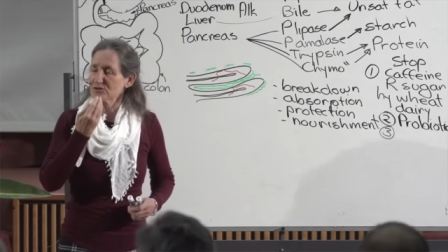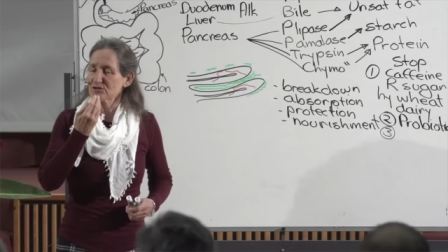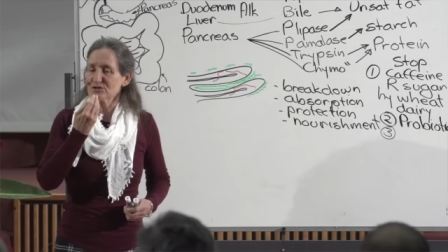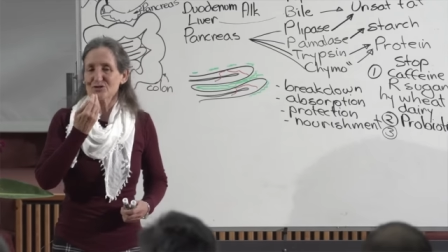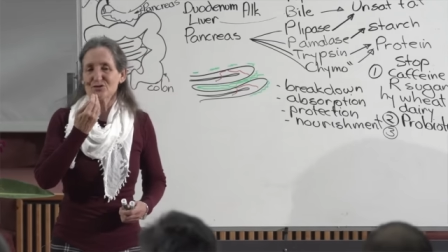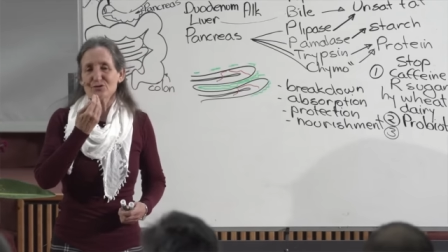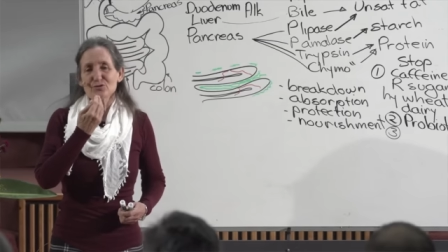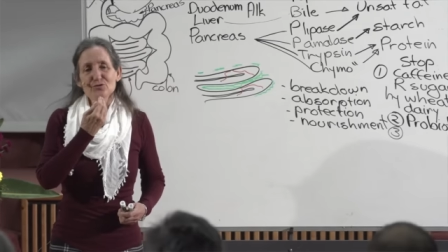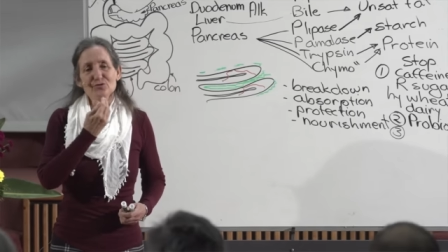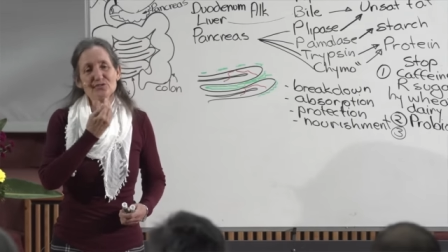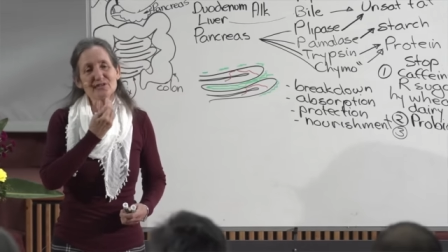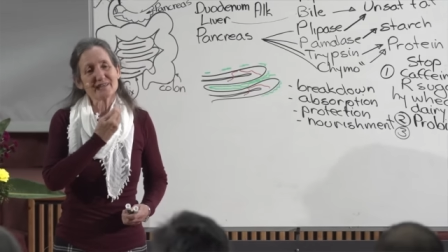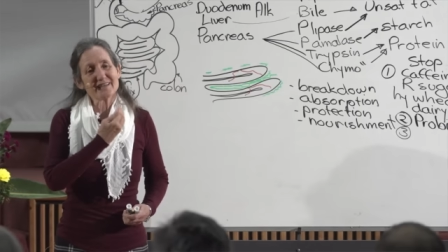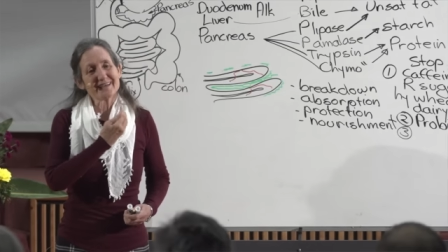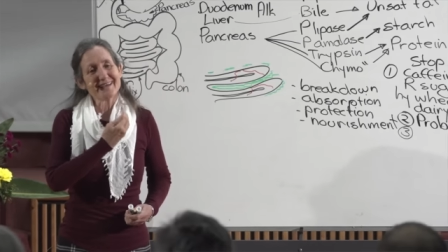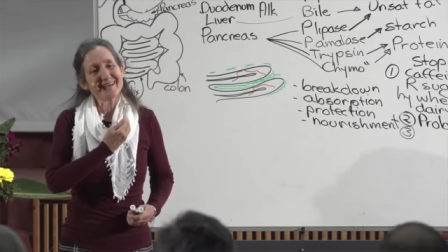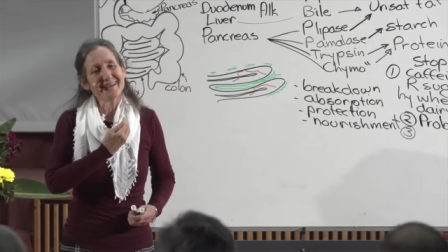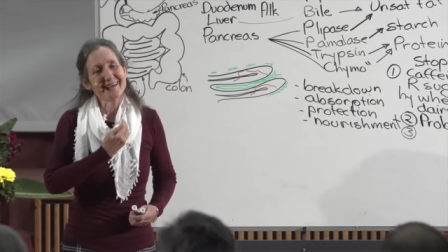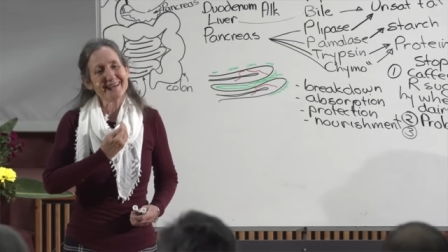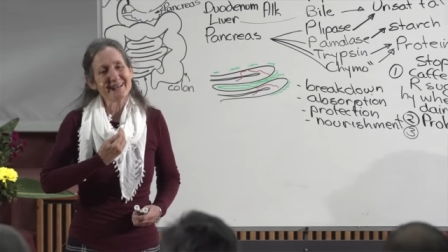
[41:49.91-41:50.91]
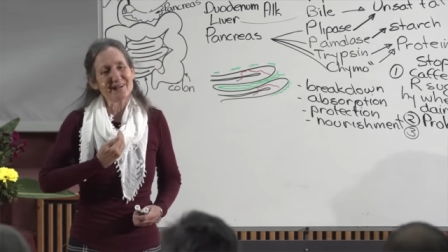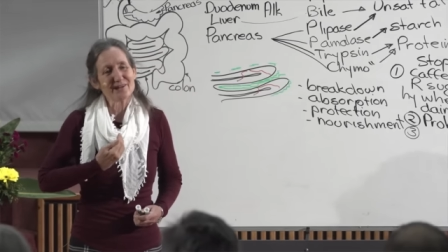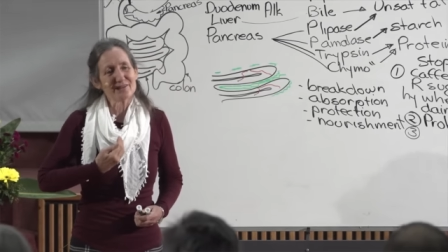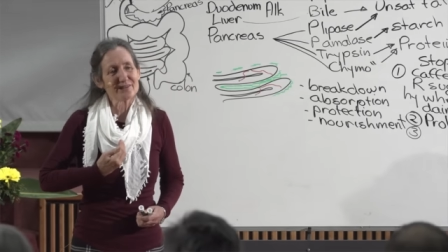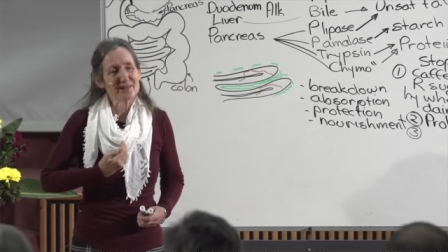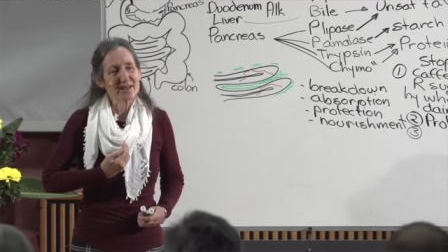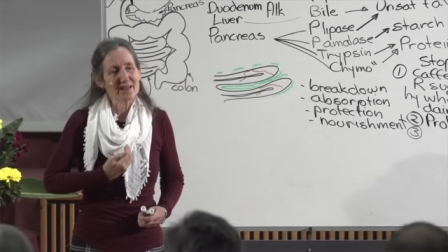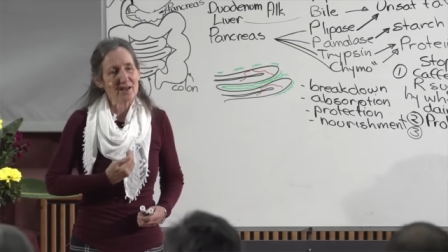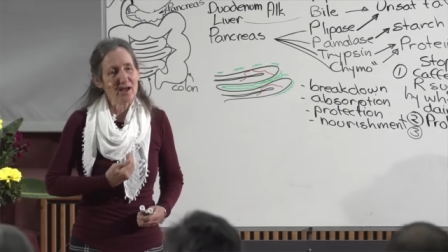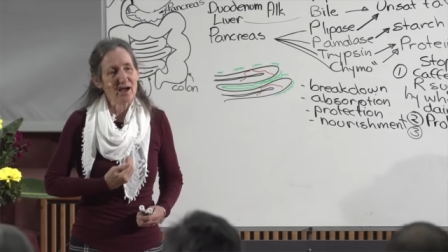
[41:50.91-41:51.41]
soothe and heal
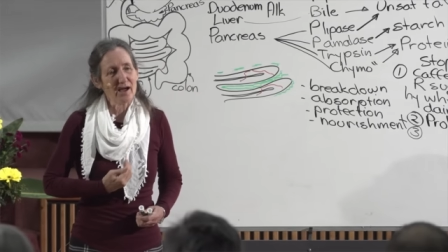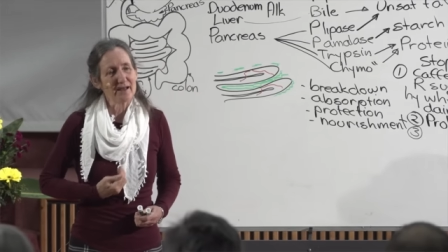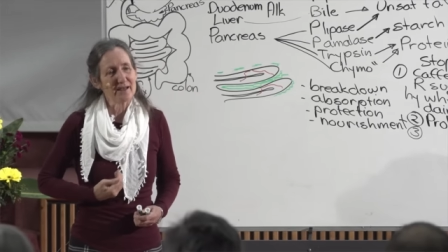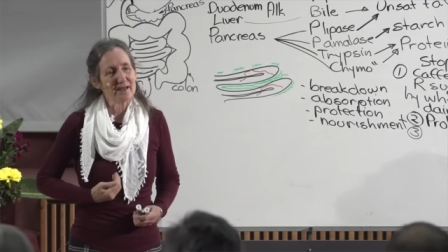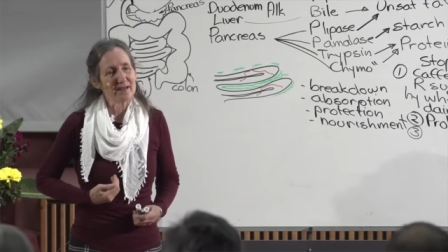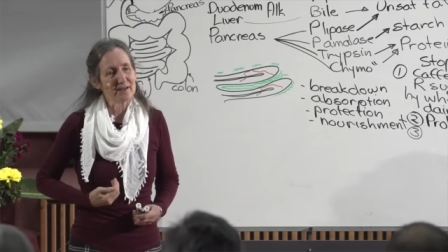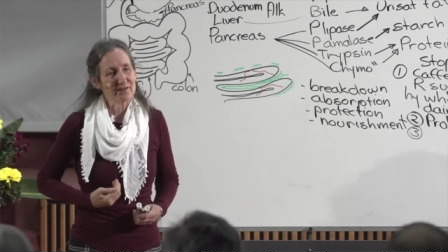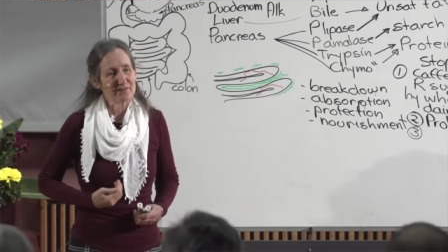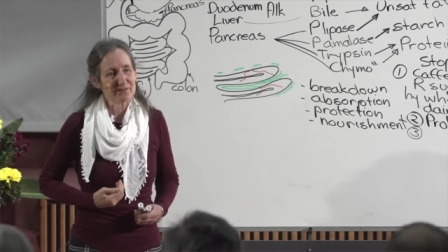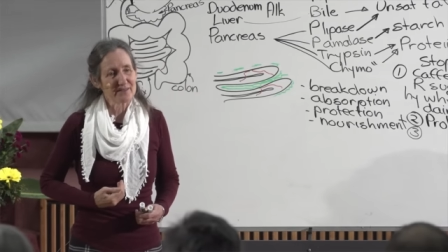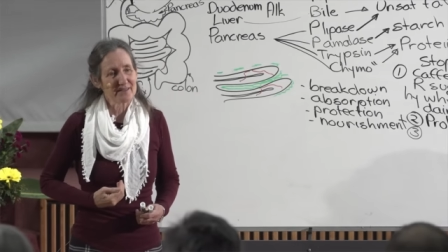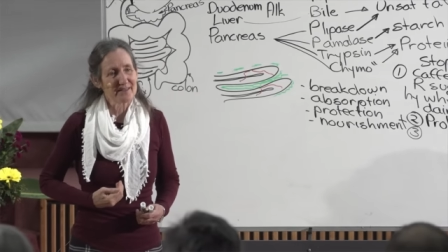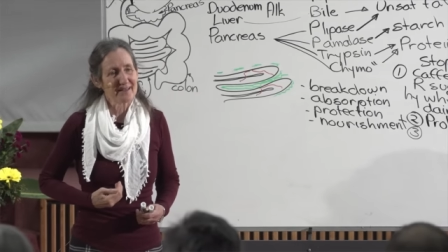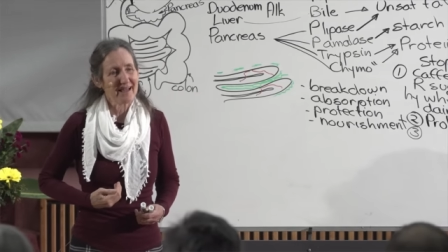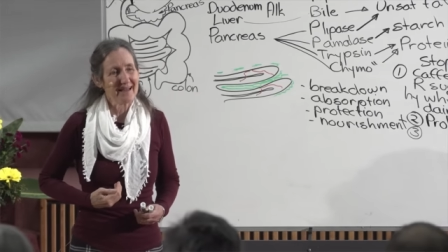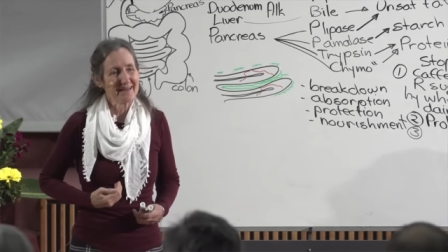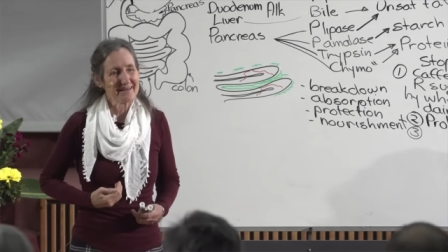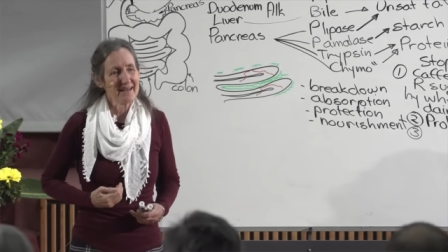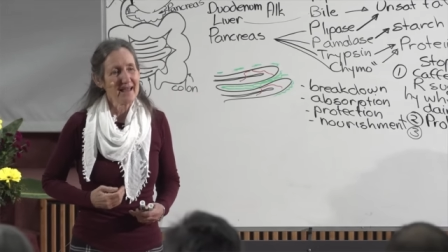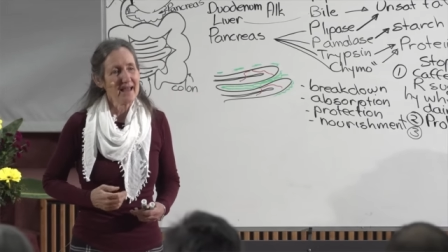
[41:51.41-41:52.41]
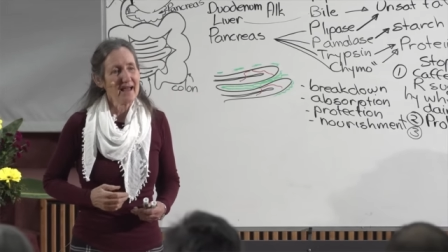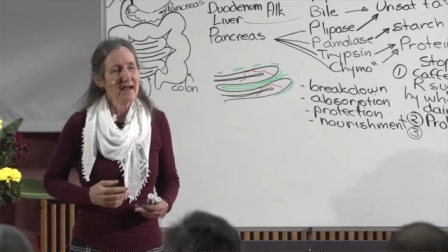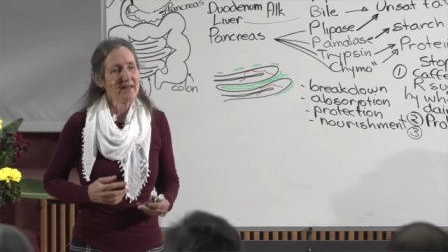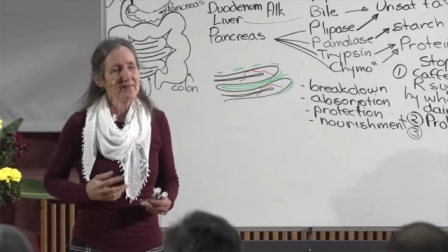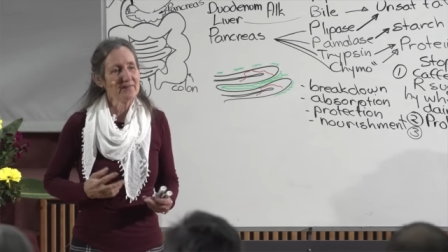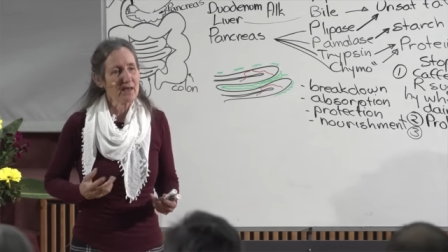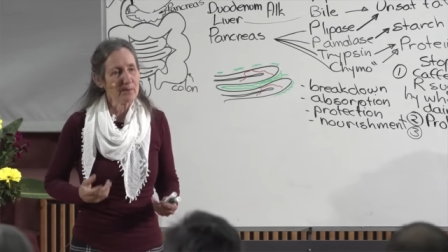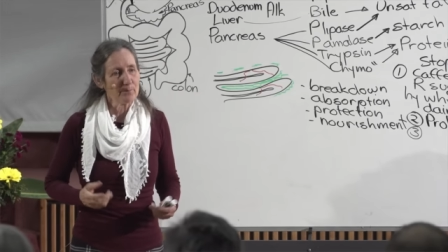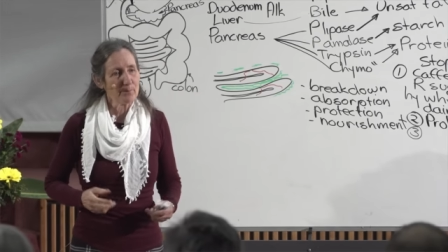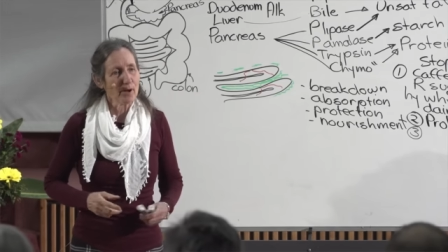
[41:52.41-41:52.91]
the lining of the gut
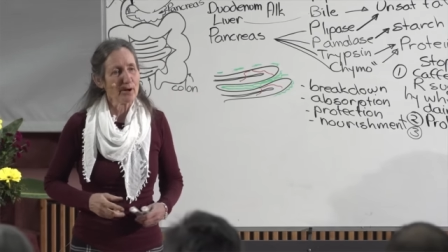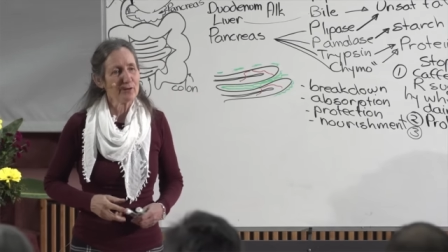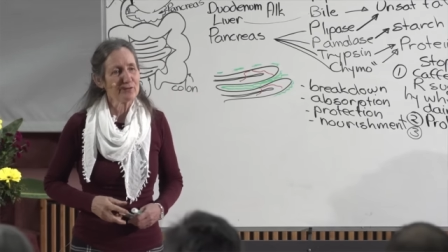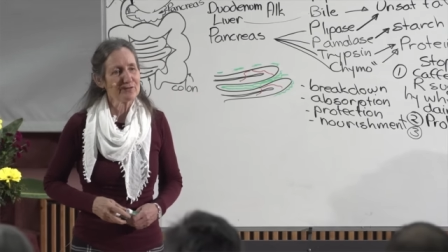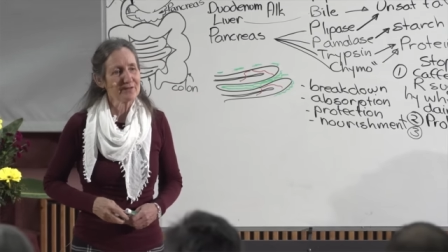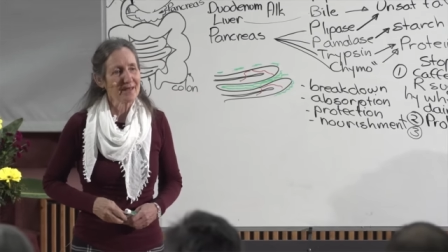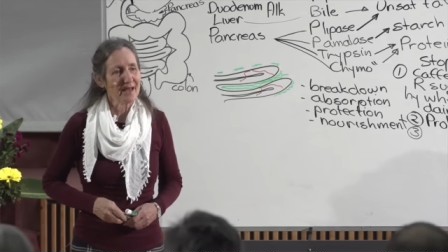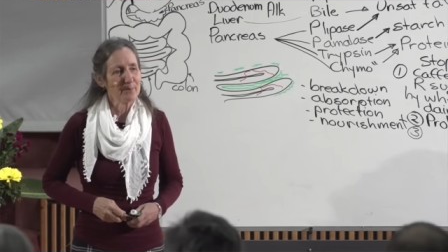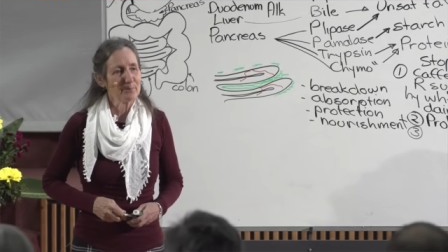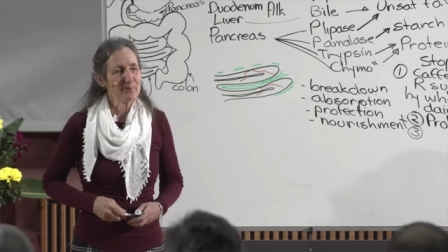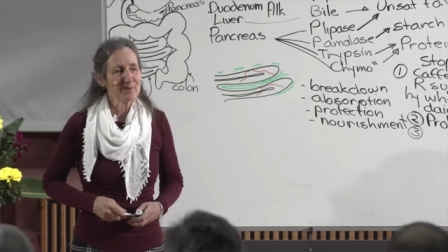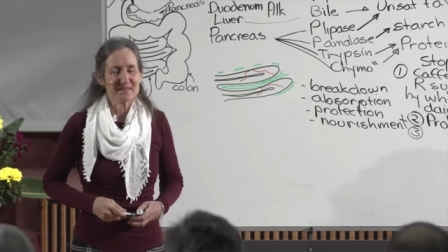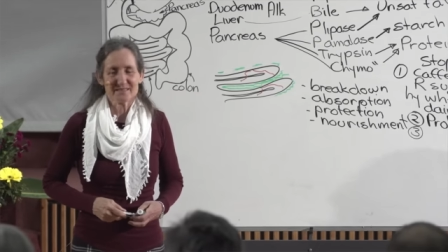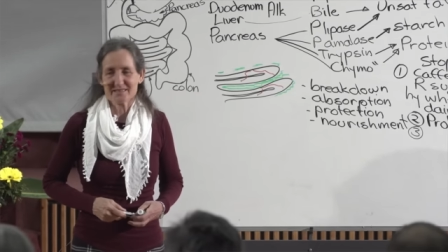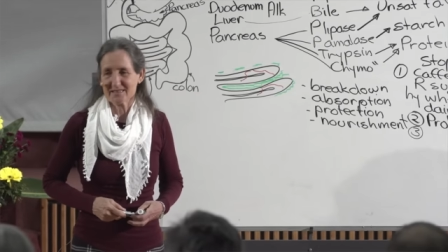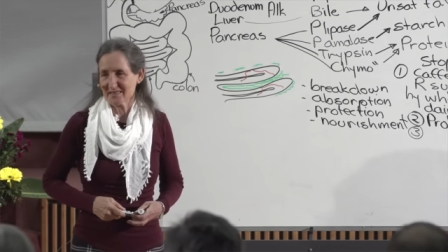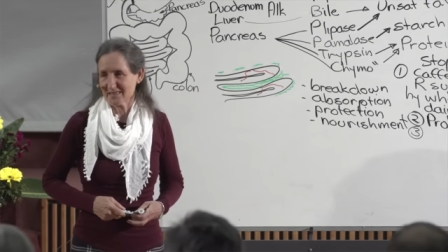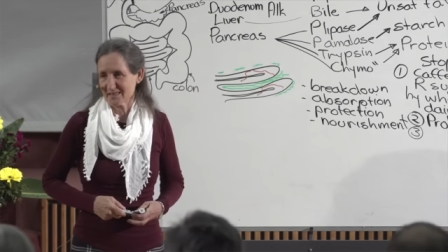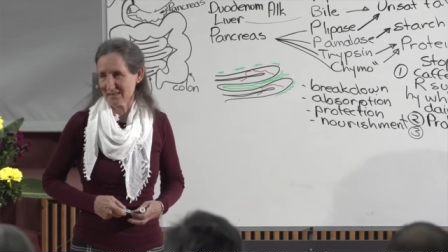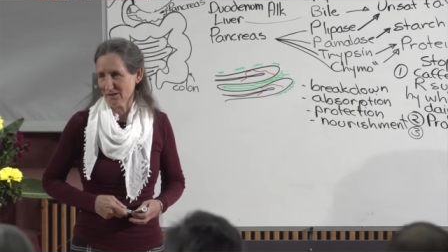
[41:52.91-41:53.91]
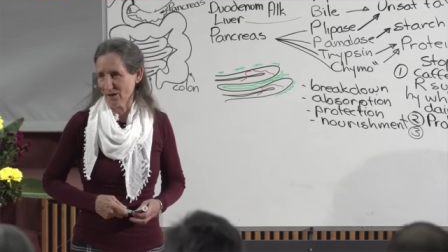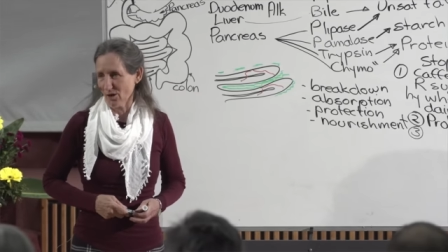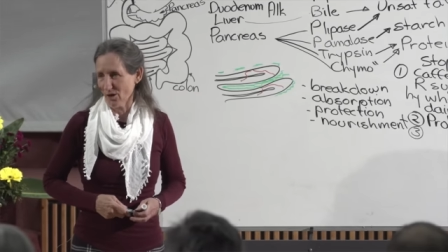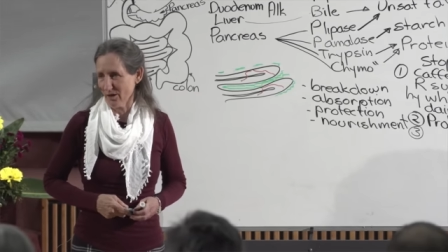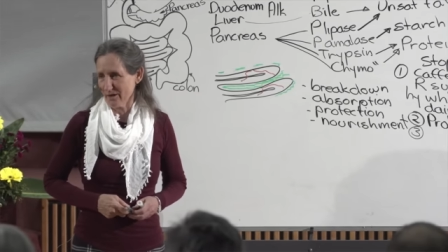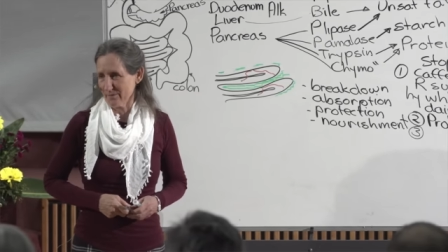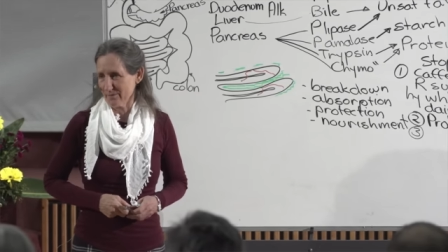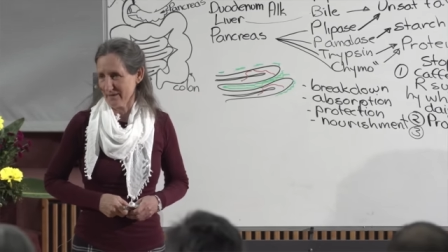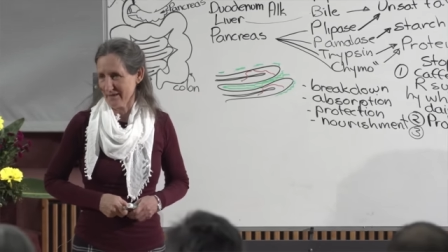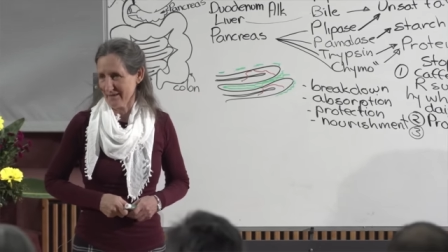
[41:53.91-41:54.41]
and they're both a bit
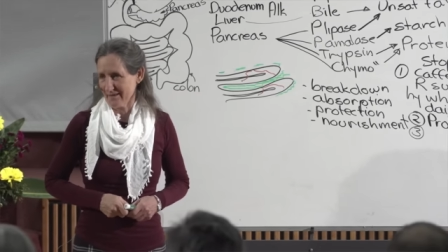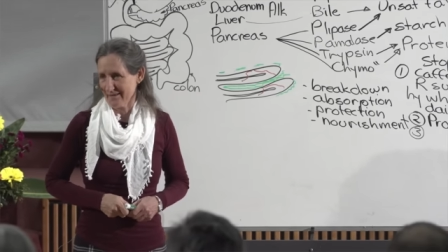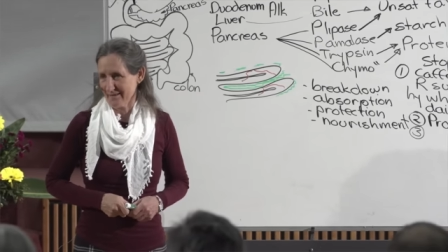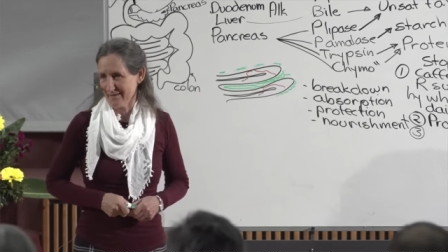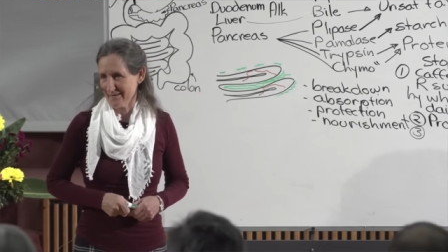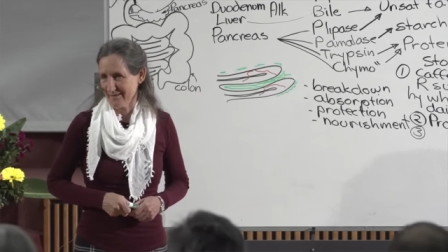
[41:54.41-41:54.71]
slimy